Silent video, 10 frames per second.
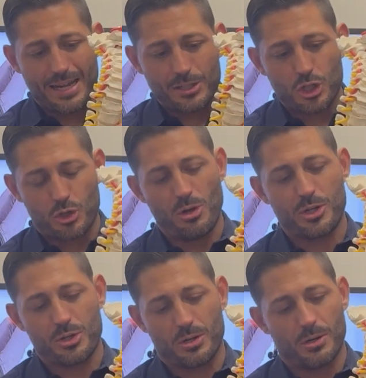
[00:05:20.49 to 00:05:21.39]
that
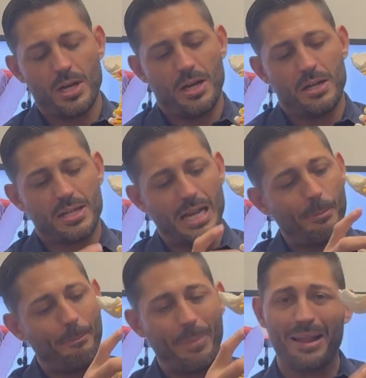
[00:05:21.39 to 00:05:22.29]
structure to
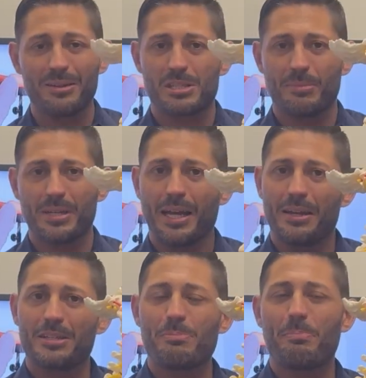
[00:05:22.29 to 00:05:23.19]
now balance the
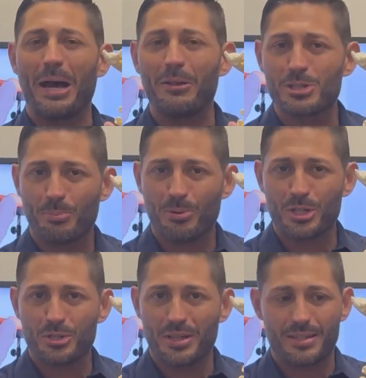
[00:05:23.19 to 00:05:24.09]
mechanics, balance the
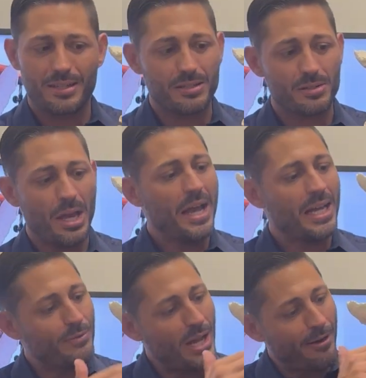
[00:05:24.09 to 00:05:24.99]
pressure on the disc,
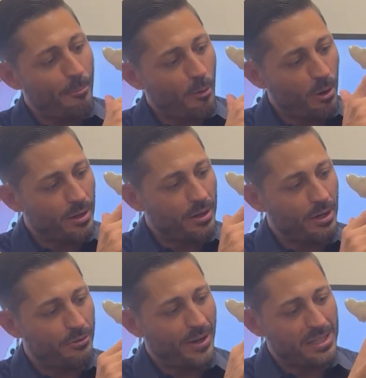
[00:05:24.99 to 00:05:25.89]
and even have a more
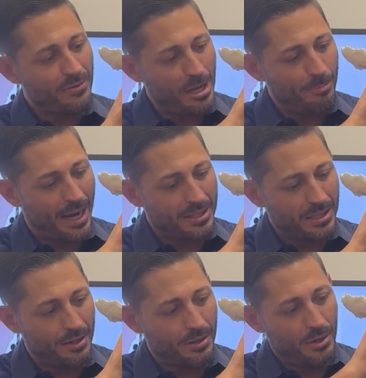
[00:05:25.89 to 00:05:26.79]
effective impact
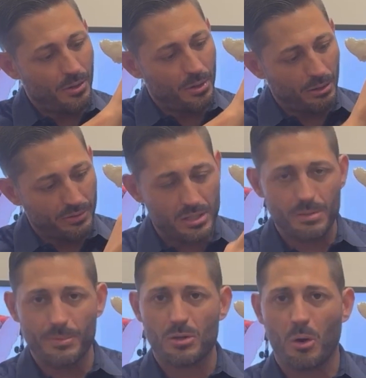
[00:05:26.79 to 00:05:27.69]
on the nerve
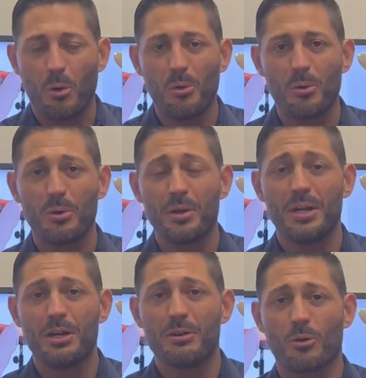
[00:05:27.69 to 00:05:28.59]
system as a whole
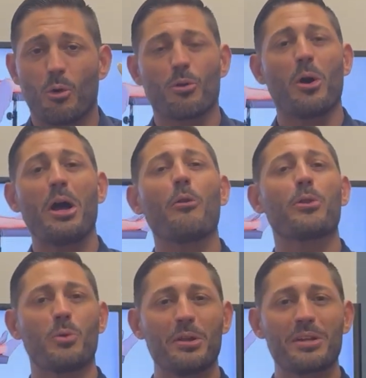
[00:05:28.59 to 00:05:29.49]
for overall
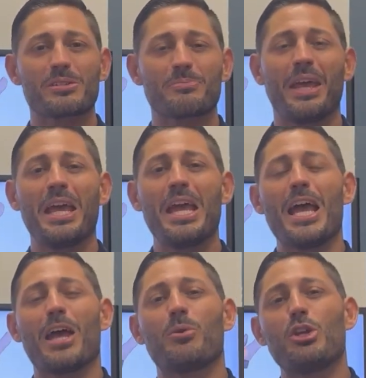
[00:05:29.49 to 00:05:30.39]
health and wellness.
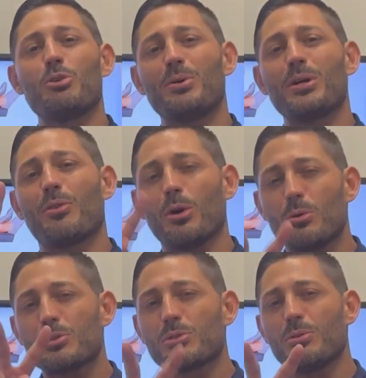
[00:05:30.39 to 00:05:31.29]
And when you put
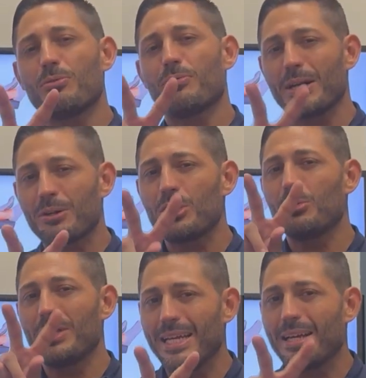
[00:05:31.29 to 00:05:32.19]
those two very
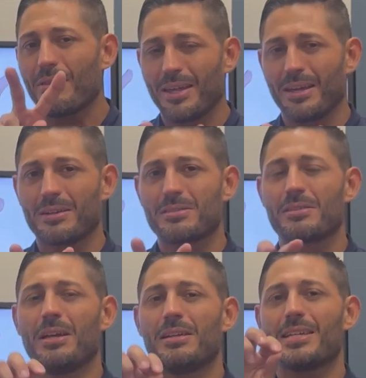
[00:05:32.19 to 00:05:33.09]
unique
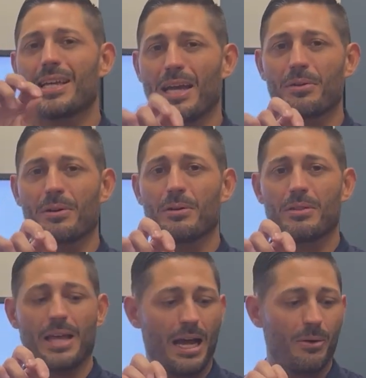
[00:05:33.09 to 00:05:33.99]
things together,
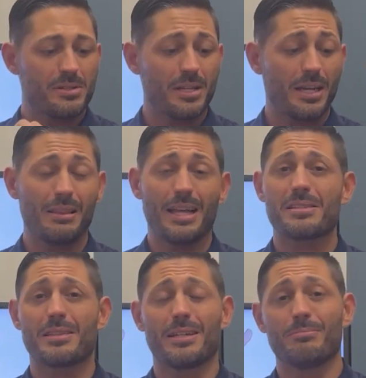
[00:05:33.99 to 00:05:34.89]
that I would say
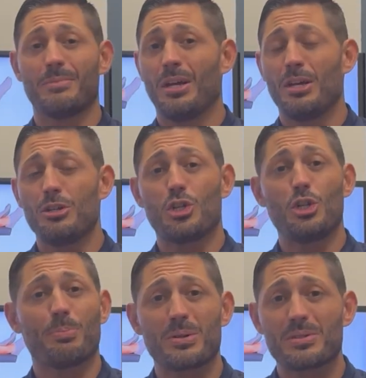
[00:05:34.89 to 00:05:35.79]
less than
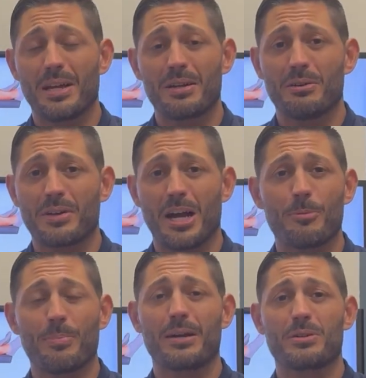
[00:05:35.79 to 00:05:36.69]
2% of
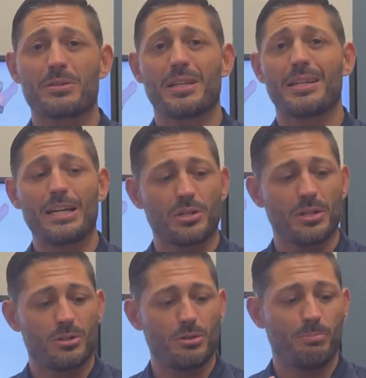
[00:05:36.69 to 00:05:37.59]
chiropractors in the
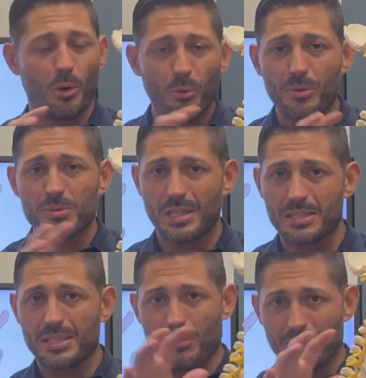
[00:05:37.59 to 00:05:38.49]
nation do both those
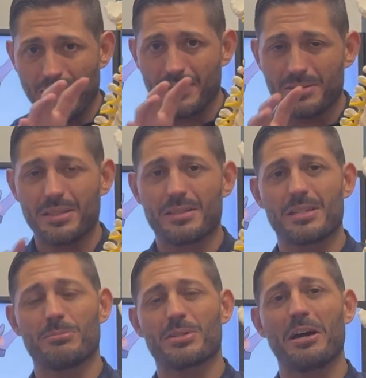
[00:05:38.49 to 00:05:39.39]
things simultaneously at the
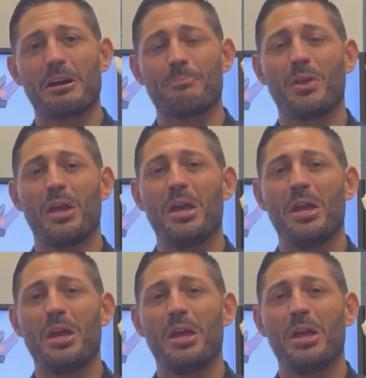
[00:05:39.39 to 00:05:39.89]
same time,